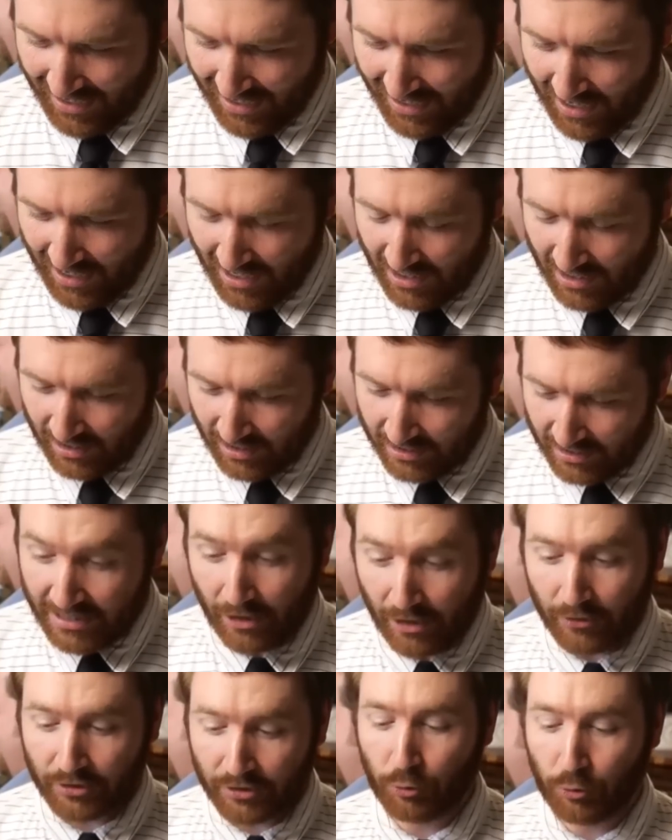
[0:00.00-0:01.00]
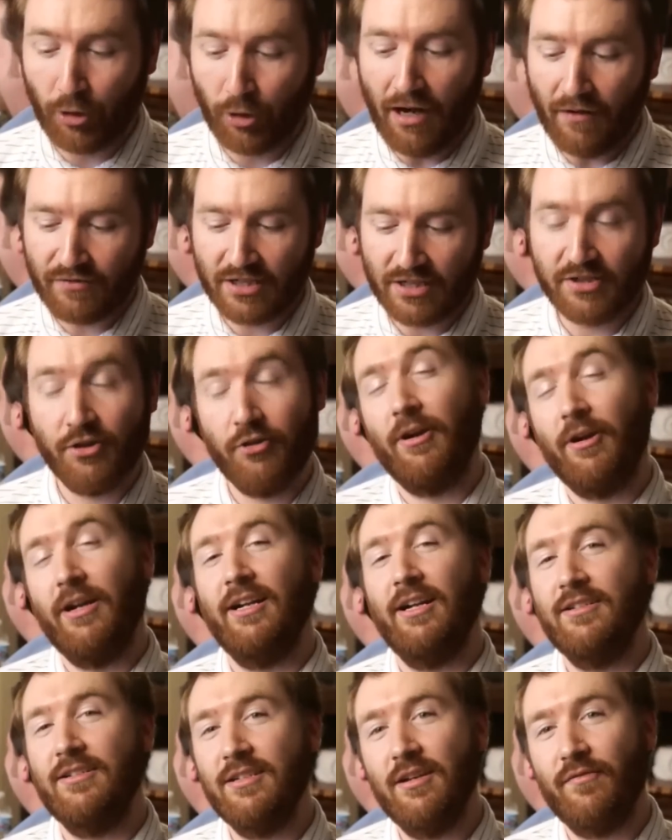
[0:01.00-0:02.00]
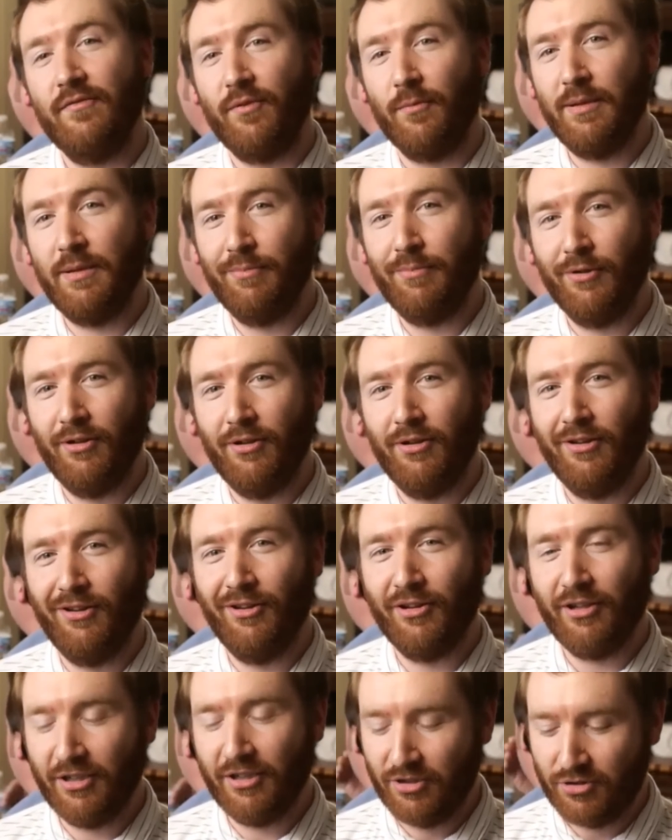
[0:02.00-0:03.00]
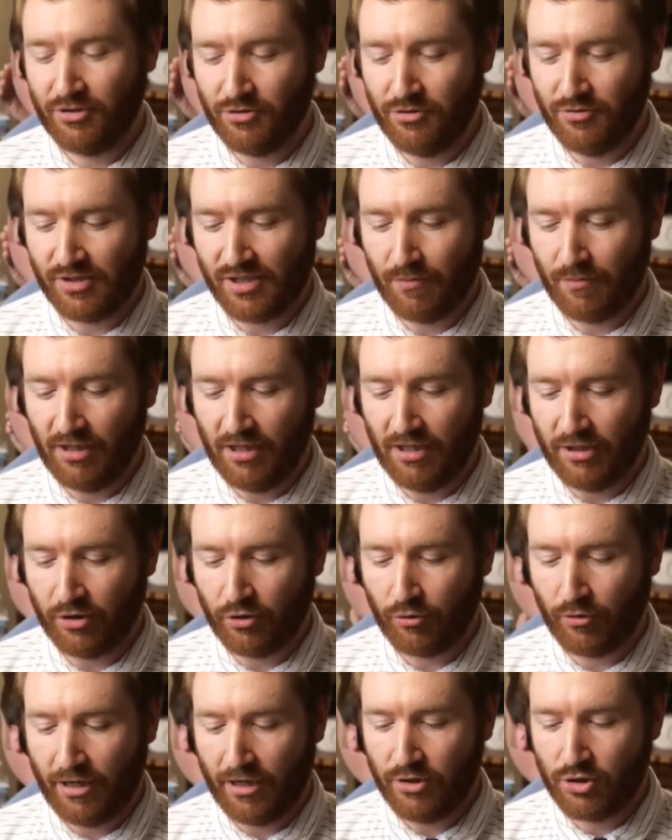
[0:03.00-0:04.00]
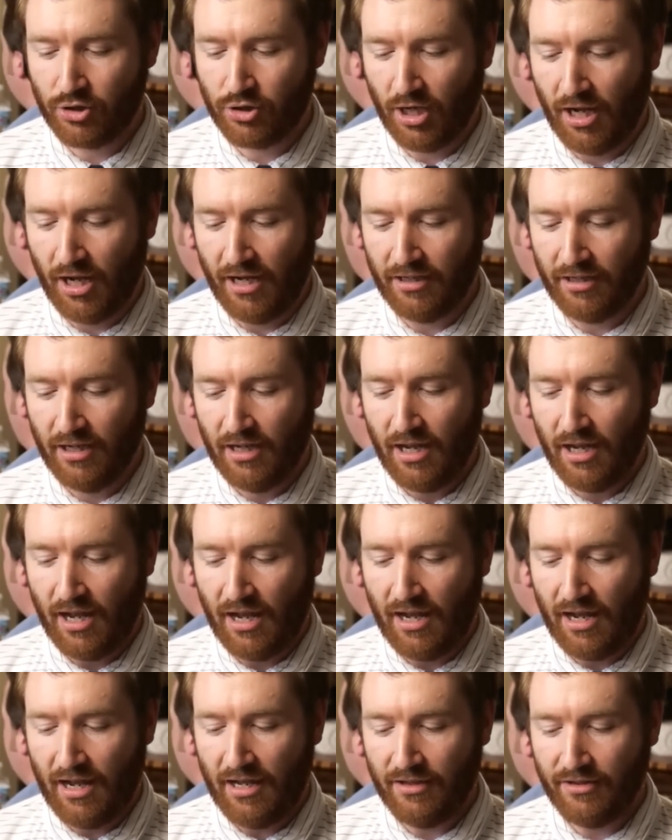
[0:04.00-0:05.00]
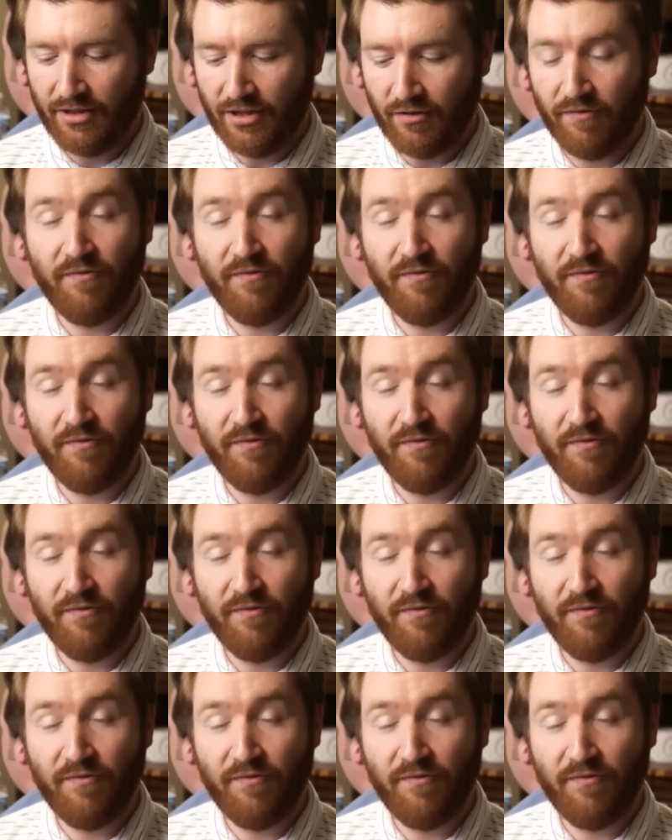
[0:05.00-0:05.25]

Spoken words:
Gareth Croft has a great idea for people looking to simulate a crane shot. That a